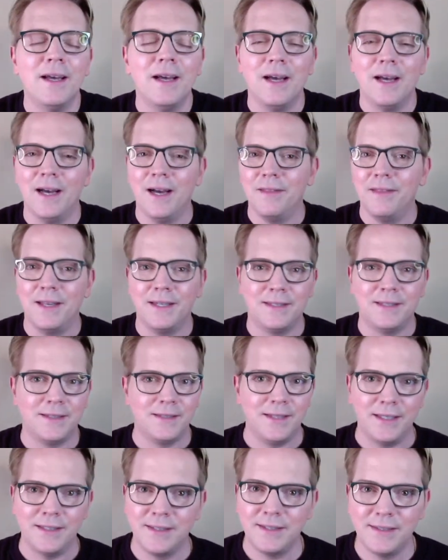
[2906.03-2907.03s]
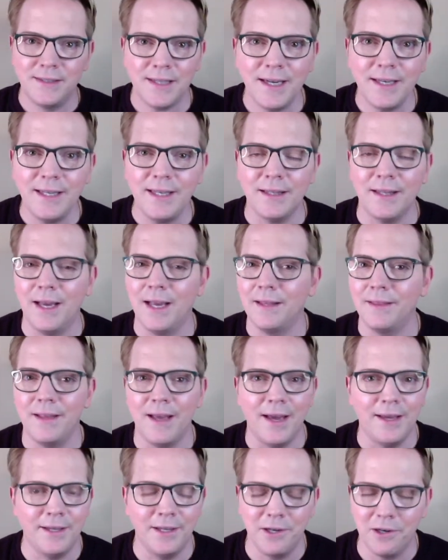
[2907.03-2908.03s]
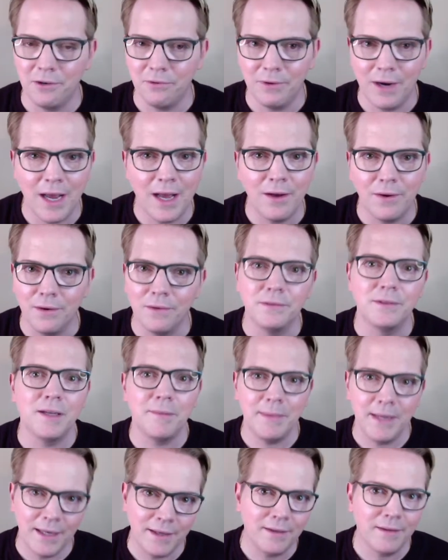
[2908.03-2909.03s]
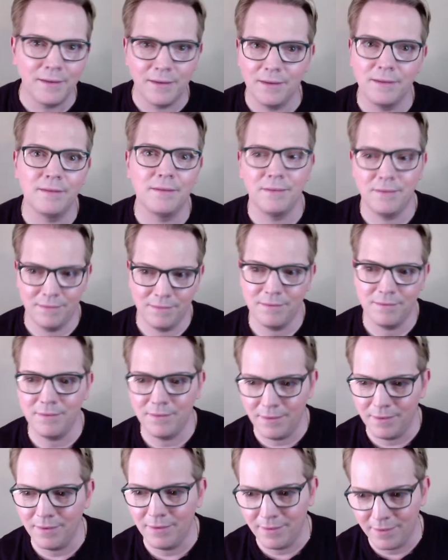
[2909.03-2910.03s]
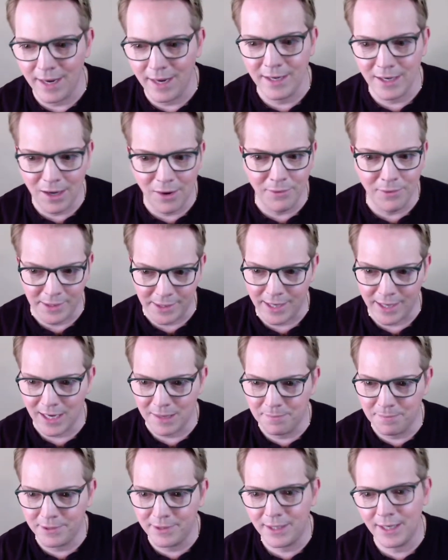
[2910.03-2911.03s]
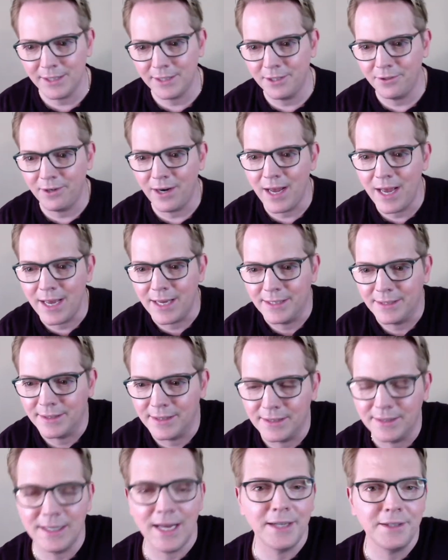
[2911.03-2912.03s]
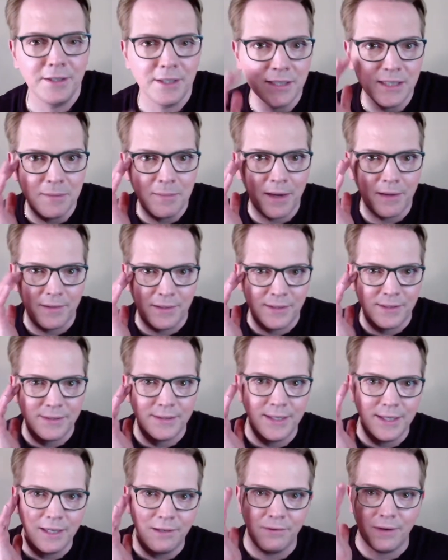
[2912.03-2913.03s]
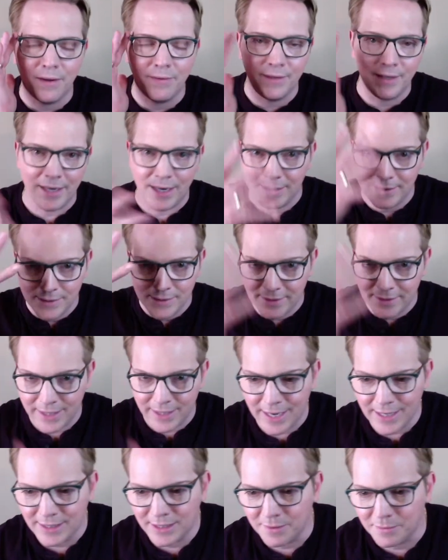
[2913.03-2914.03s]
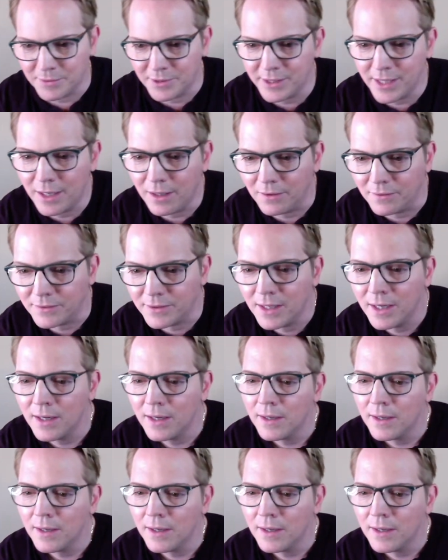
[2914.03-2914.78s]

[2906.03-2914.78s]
uh, that's that's sunny like that year round. I mean, they know you got to protect your eyes. It's not just about the skin around the eyes; it's the eyes themselves.